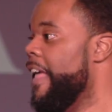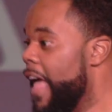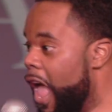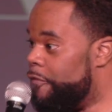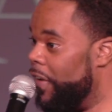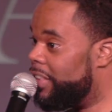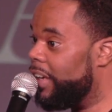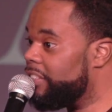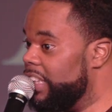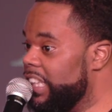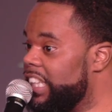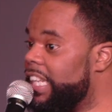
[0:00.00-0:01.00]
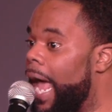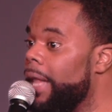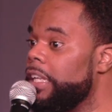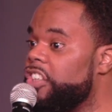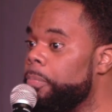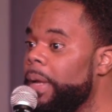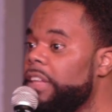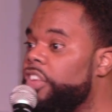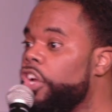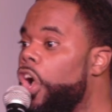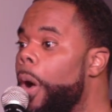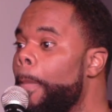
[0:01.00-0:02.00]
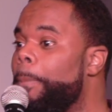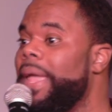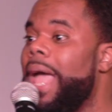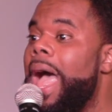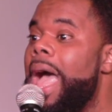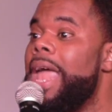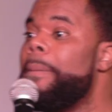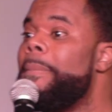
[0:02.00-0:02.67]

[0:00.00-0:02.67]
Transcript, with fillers: if it doesn't challenge me to go beyond